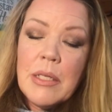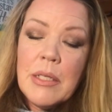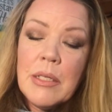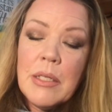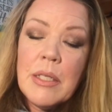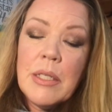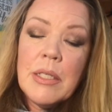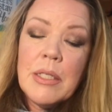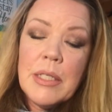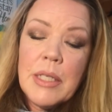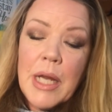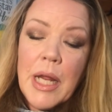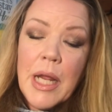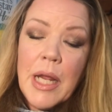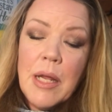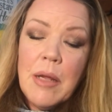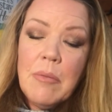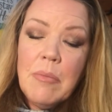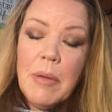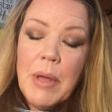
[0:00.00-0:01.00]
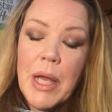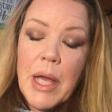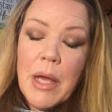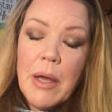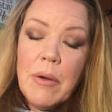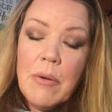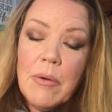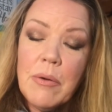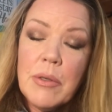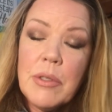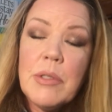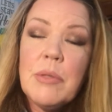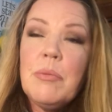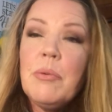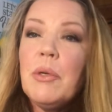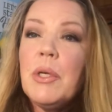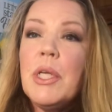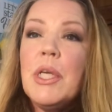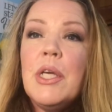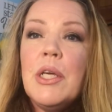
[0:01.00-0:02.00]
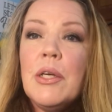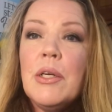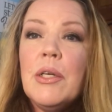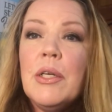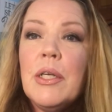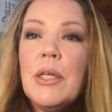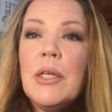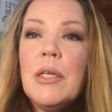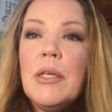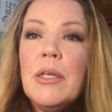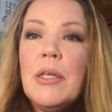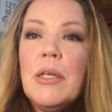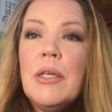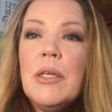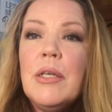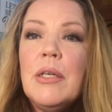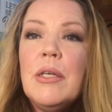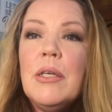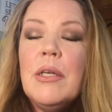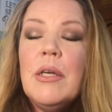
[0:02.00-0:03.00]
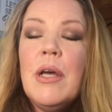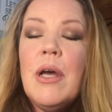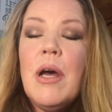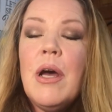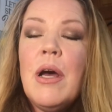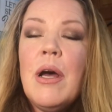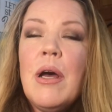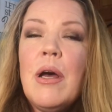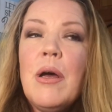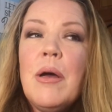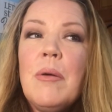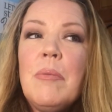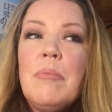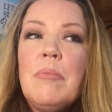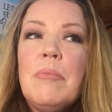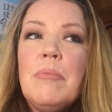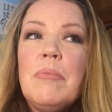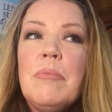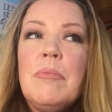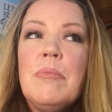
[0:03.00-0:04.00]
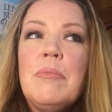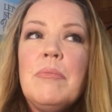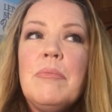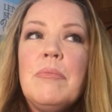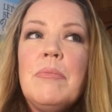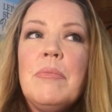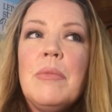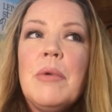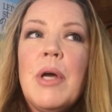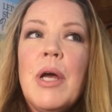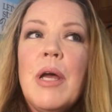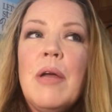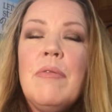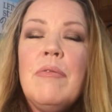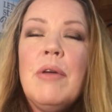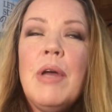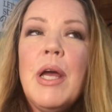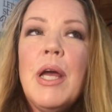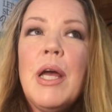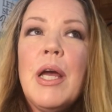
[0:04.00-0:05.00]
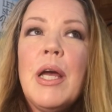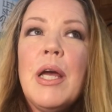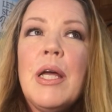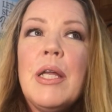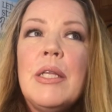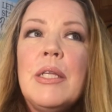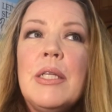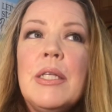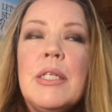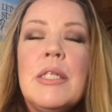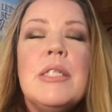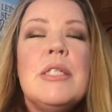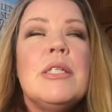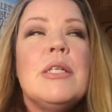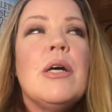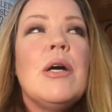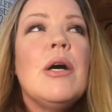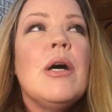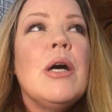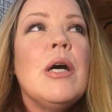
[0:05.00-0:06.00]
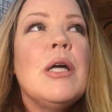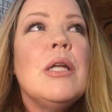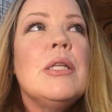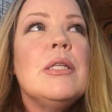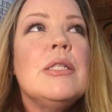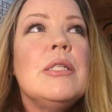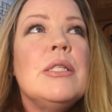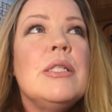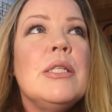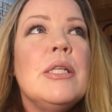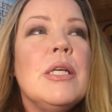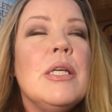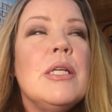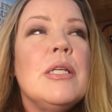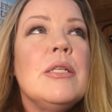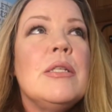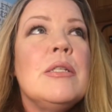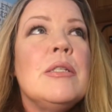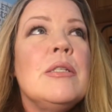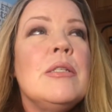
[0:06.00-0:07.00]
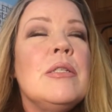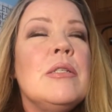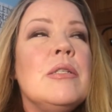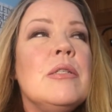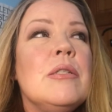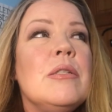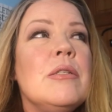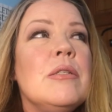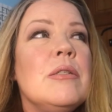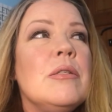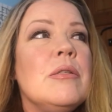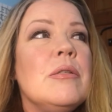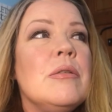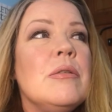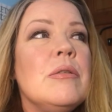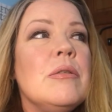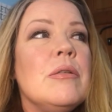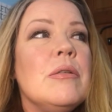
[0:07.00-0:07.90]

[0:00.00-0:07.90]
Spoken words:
the staying power is pretty good. Um, I've had this on since